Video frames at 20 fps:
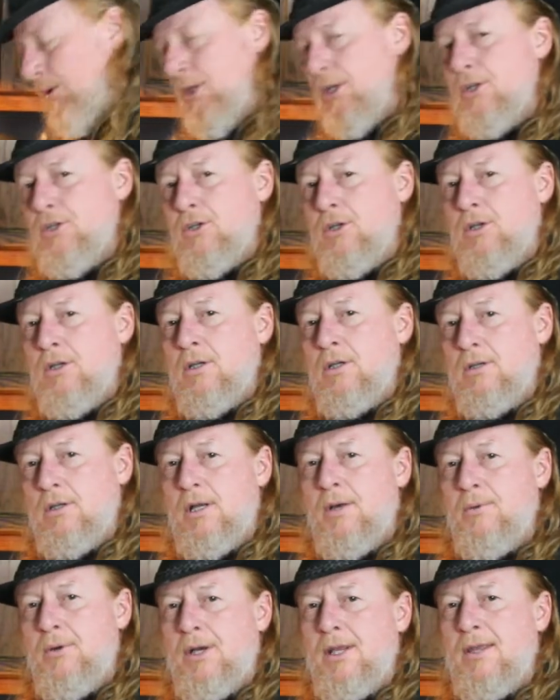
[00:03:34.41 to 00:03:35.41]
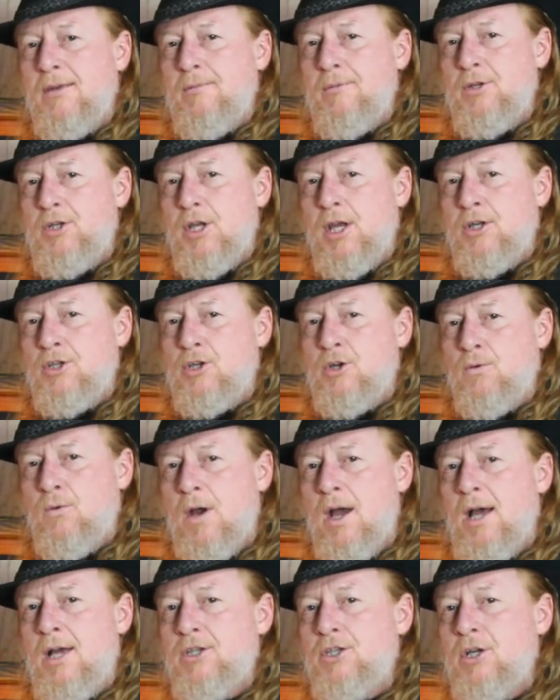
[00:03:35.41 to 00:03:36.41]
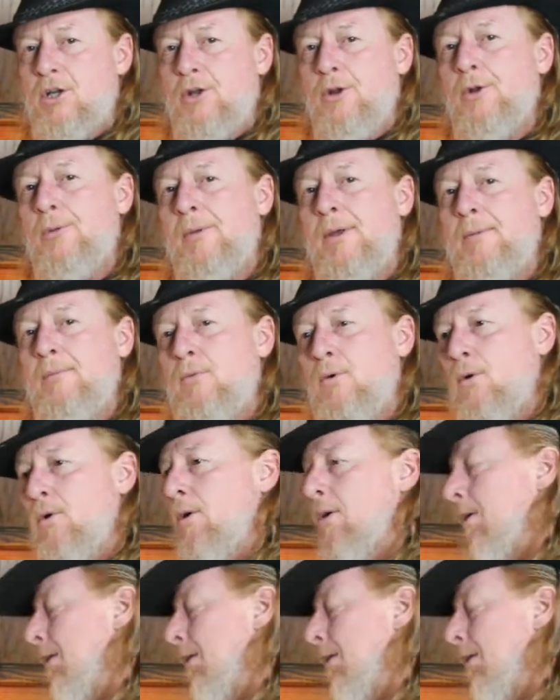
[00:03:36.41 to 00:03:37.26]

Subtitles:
to give them a chance to rise a little bit more.